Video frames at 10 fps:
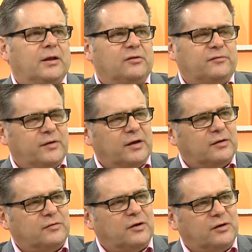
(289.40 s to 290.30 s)
this fare
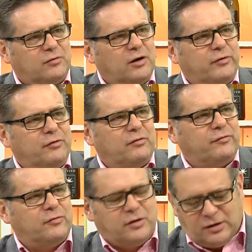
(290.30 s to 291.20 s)
is only
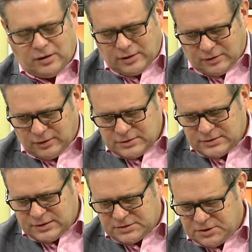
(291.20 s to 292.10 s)
$1,249.
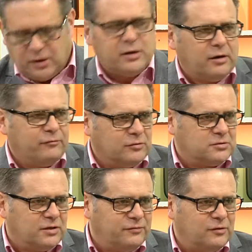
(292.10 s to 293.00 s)
It's not,
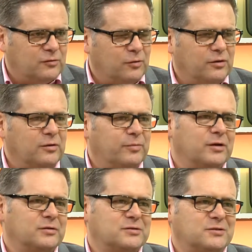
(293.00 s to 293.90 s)
unfortunately, for this winter, but
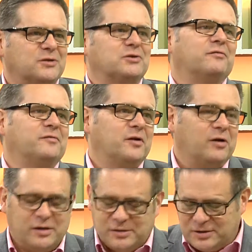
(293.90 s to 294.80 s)
it's such a good fare I
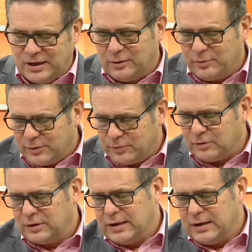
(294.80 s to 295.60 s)
have to tell people.